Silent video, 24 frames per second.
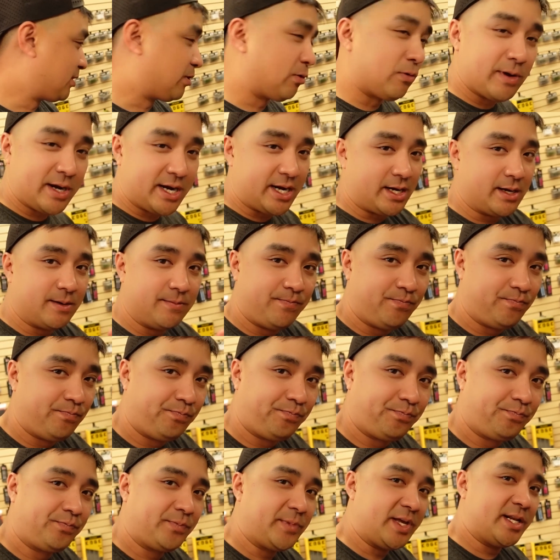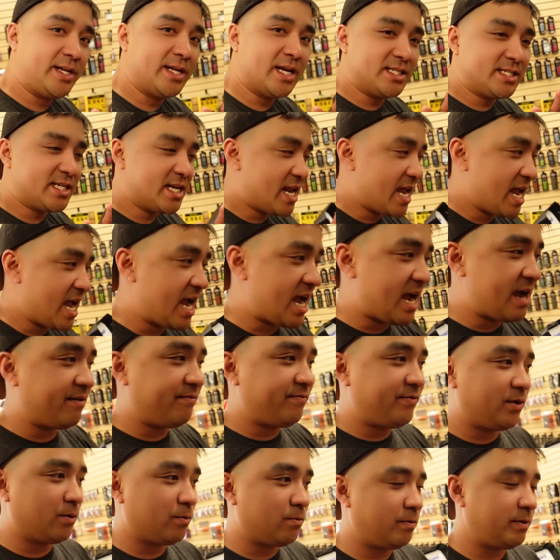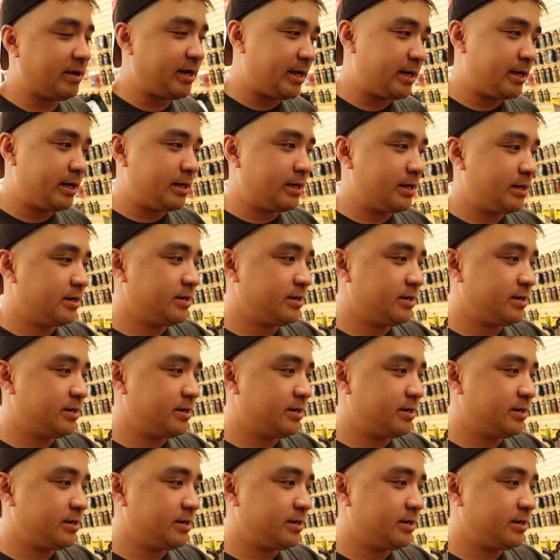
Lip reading: three, it doesn't have the rear